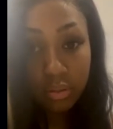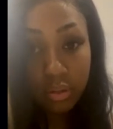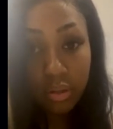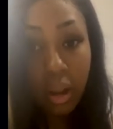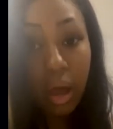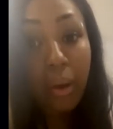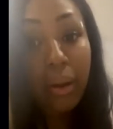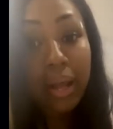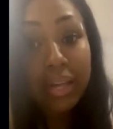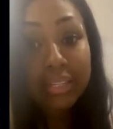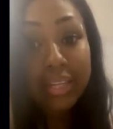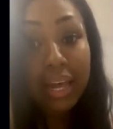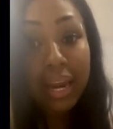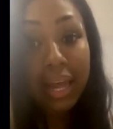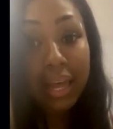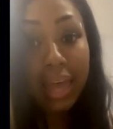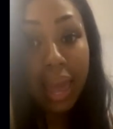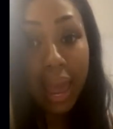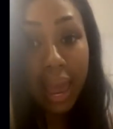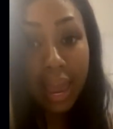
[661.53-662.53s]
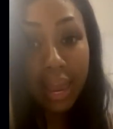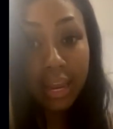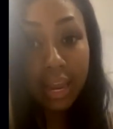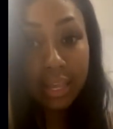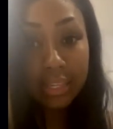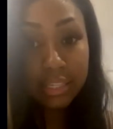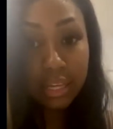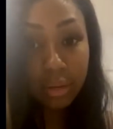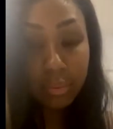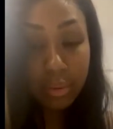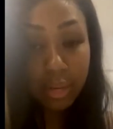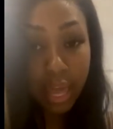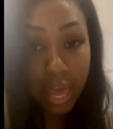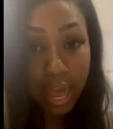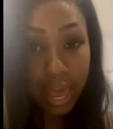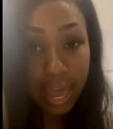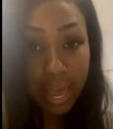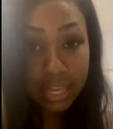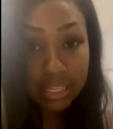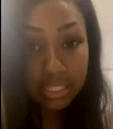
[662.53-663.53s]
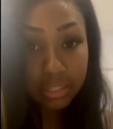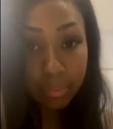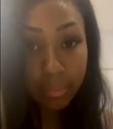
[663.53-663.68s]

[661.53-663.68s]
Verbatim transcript: No, that's not a game. They telling me to add